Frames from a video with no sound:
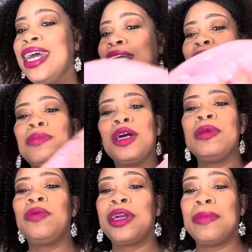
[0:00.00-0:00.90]
and I'm going to
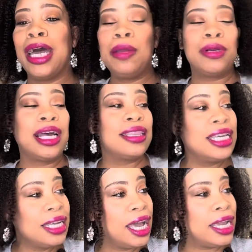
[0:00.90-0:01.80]
be wearing my apron. I
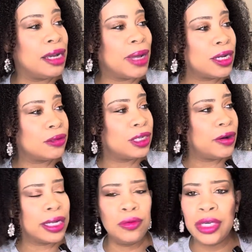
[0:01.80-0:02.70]
think I am. I don't know.
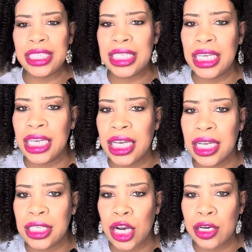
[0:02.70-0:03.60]
I don't want it to
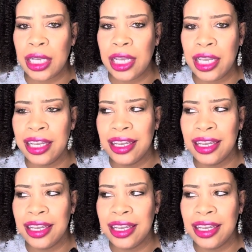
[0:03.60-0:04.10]
get dirty.